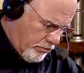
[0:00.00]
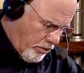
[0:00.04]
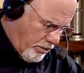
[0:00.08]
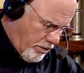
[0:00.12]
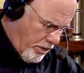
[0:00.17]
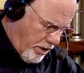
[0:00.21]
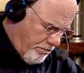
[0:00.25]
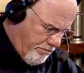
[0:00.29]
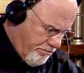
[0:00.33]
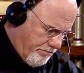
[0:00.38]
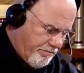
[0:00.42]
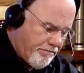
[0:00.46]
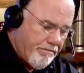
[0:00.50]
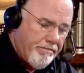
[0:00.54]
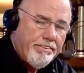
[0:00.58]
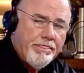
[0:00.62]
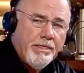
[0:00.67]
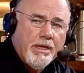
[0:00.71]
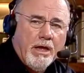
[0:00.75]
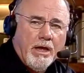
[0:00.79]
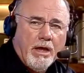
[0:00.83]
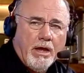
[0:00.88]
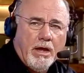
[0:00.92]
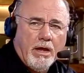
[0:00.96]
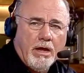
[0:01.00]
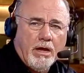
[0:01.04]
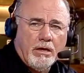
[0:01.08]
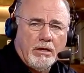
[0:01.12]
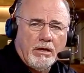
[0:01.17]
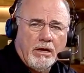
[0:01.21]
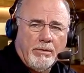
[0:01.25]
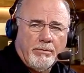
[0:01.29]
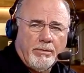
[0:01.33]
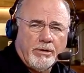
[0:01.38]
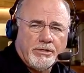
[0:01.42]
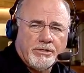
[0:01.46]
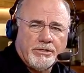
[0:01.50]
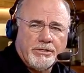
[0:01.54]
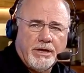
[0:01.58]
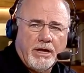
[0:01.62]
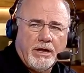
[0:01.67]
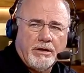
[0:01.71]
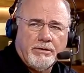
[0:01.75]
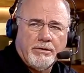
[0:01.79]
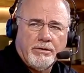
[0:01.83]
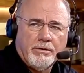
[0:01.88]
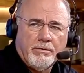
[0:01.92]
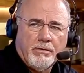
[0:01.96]
Okay. And how much
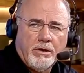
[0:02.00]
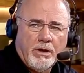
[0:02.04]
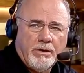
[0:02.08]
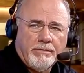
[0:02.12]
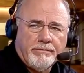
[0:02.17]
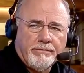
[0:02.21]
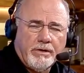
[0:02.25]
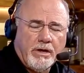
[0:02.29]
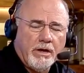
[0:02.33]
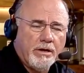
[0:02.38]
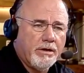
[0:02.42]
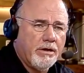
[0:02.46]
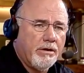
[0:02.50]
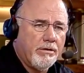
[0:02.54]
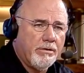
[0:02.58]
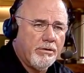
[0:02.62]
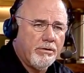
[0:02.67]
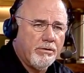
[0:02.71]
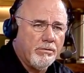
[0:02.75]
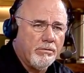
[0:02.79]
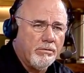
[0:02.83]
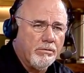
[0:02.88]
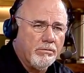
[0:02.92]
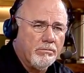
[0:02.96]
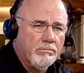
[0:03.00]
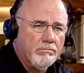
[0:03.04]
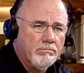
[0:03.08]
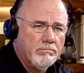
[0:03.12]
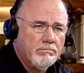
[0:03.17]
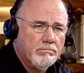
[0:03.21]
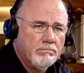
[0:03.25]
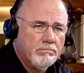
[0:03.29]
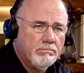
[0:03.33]
debt do you have, not counting your home?